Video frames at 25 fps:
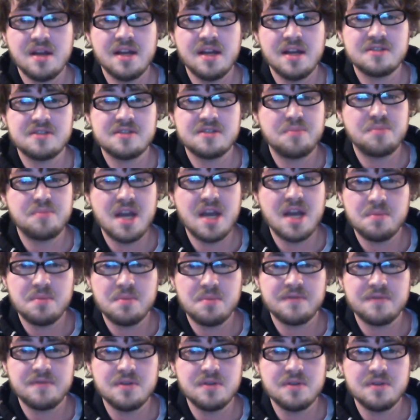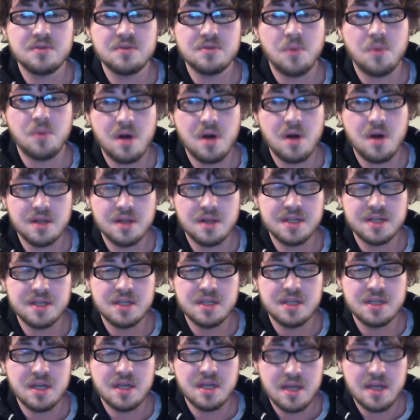It's pay-per-view
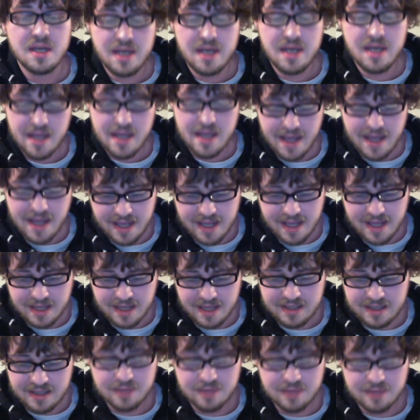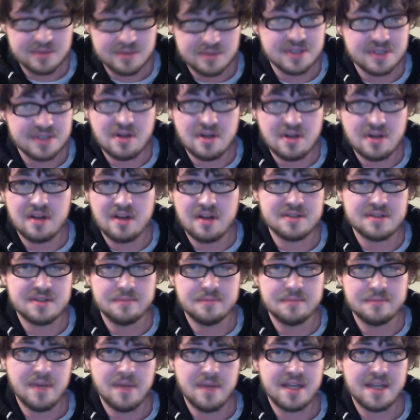quality, and it was just awesome.